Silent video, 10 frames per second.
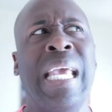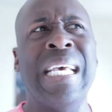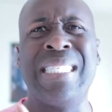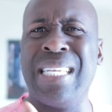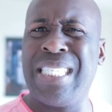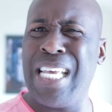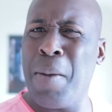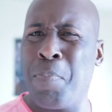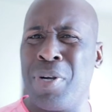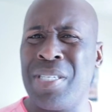Is the
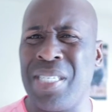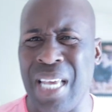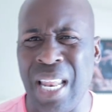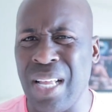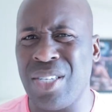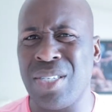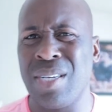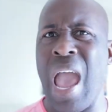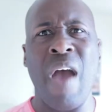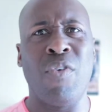10%
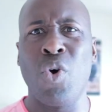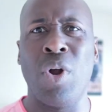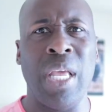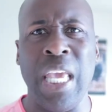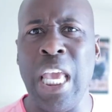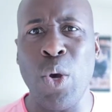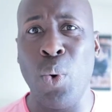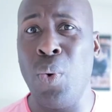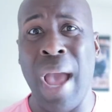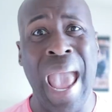ever going to
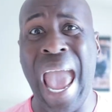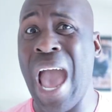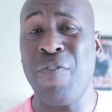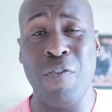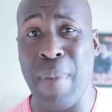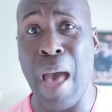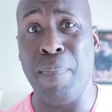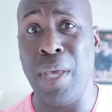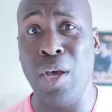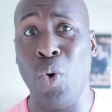equal half of my
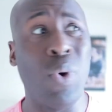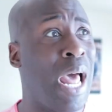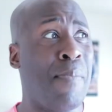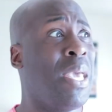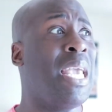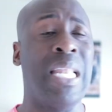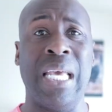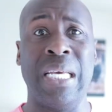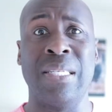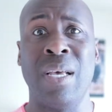bill? What I mean
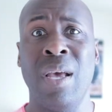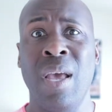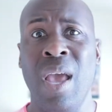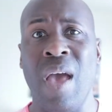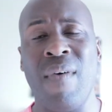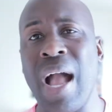is, if